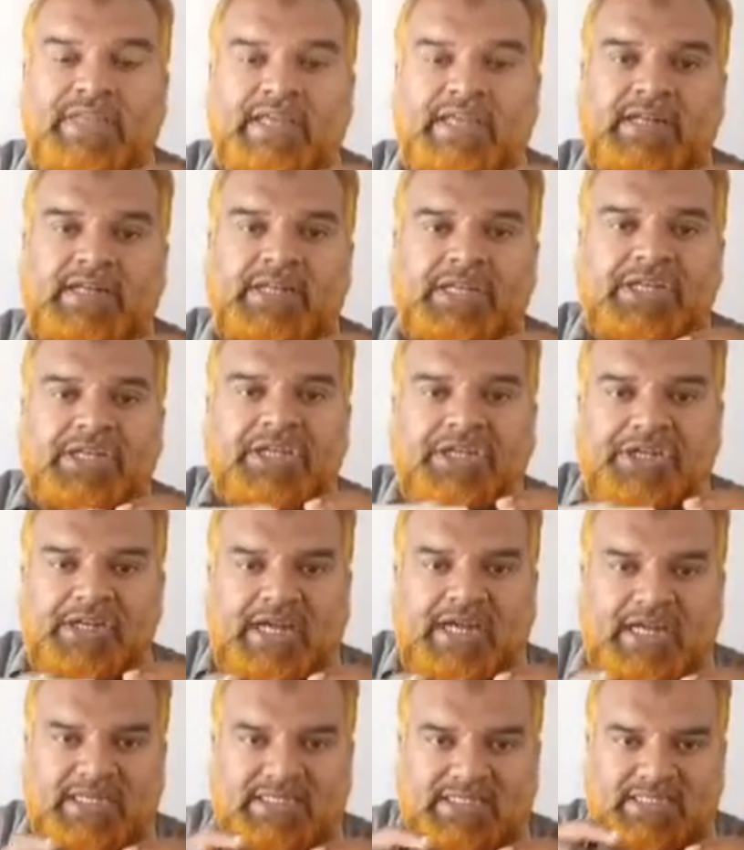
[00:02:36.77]
Then it
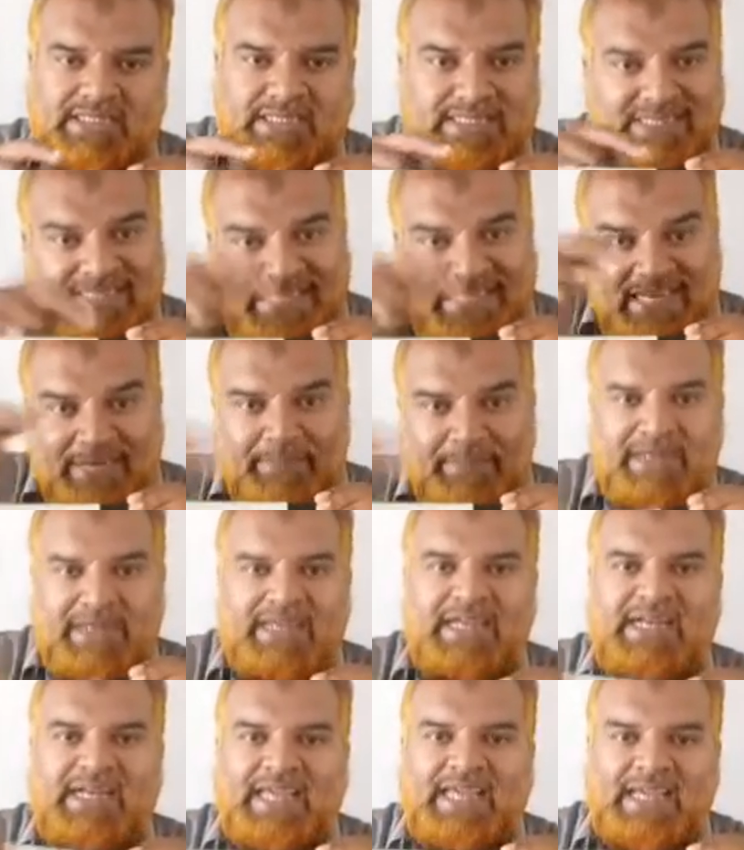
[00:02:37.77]
has
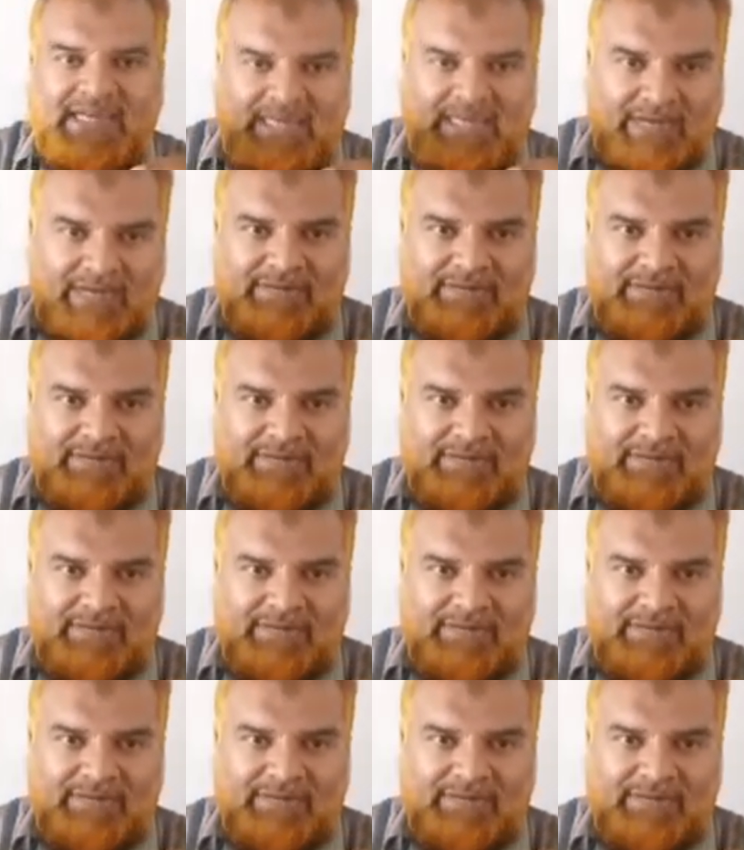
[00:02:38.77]
segmental ganglia.